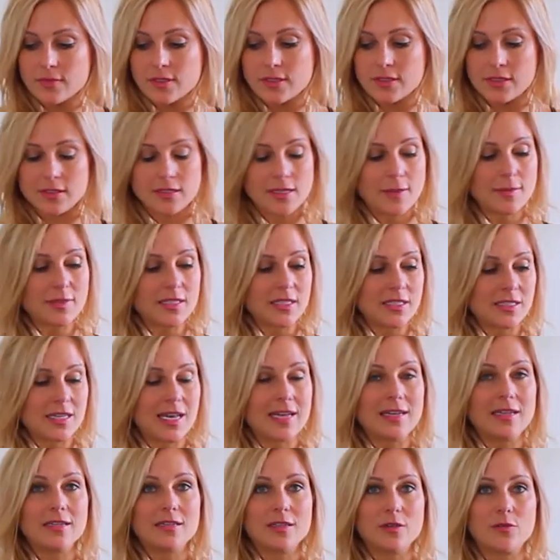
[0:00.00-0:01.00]
something
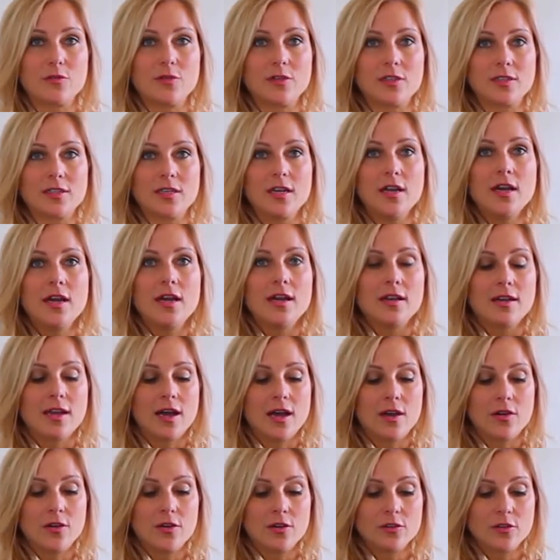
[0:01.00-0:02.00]
slightly different.
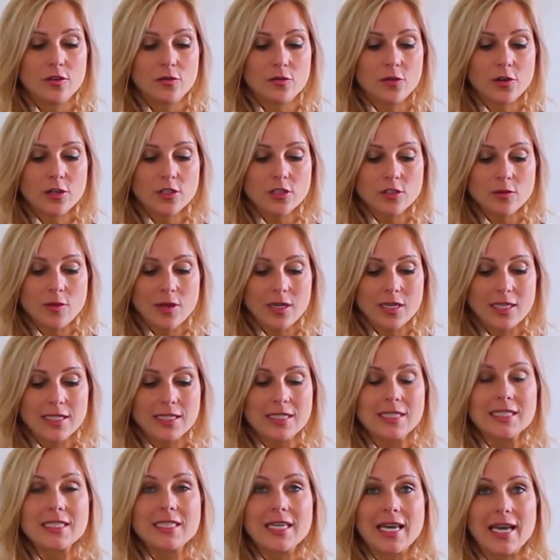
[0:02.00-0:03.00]
Now, the first one
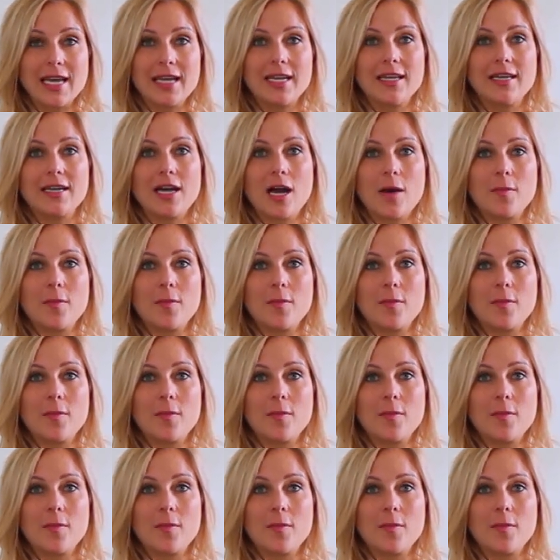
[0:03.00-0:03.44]
is Scaling